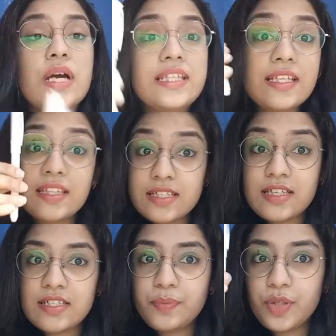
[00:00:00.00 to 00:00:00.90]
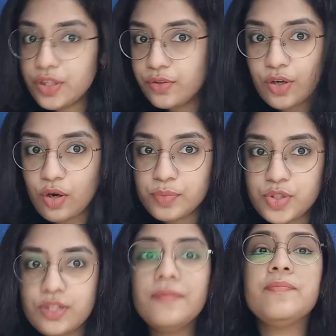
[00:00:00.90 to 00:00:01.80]
I think this is a pretty good
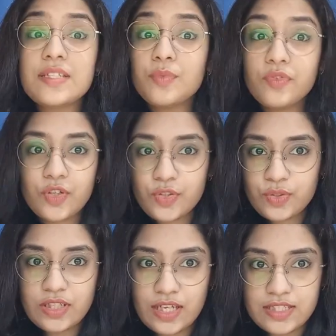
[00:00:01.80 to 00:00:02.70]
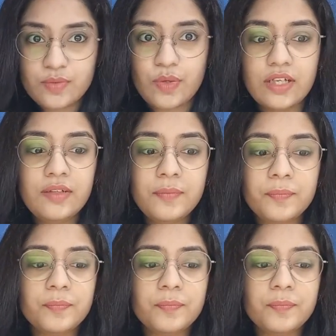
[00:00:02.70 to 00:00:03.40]
option. Let's move on to the next one.